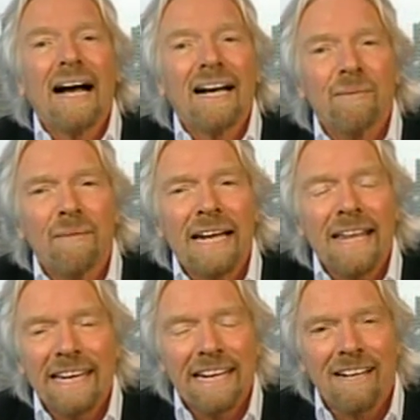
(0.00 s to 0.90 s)
Um, and
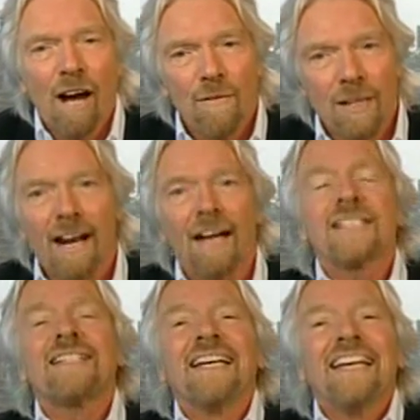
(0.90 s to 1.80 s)
I think over the
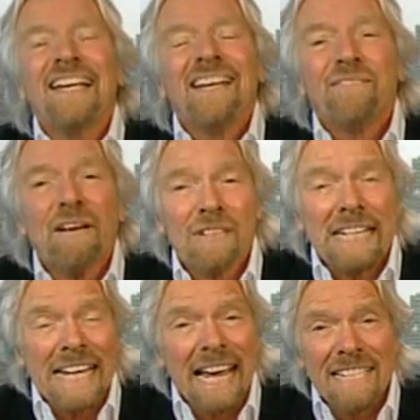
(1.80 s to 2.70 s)
last
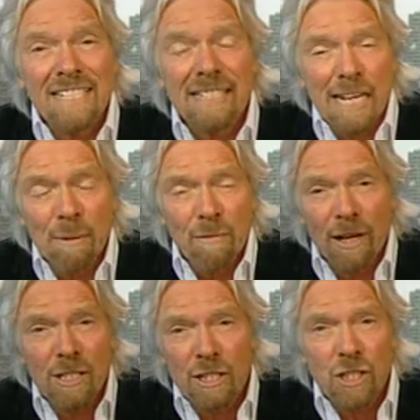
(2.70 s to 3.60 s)
15 years, the team at
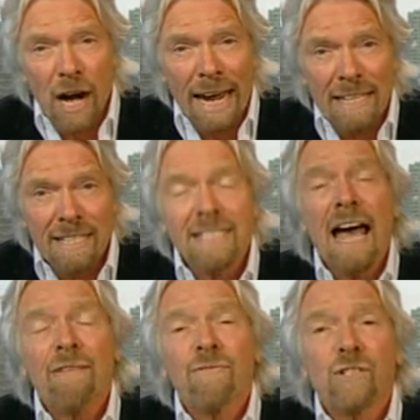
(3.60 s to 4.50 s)
Virgin Trains
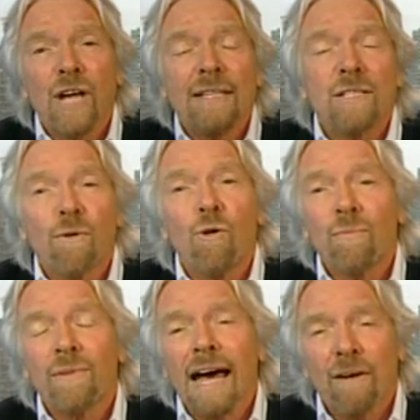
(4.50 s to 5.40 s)
have
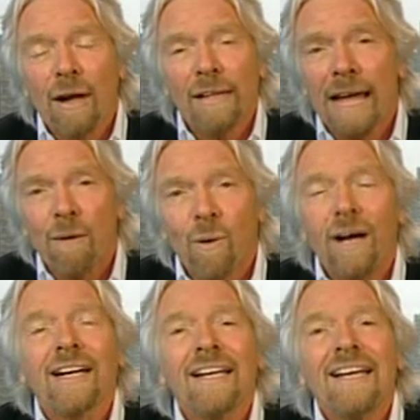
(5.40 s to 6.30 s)
transformed that rail
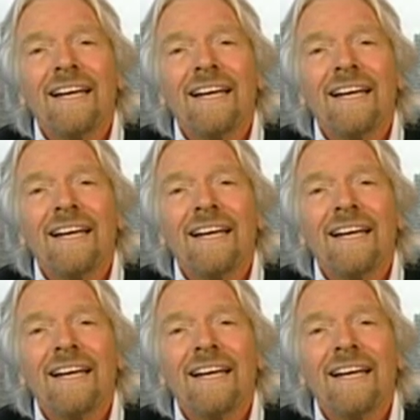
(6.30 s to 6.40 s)
network.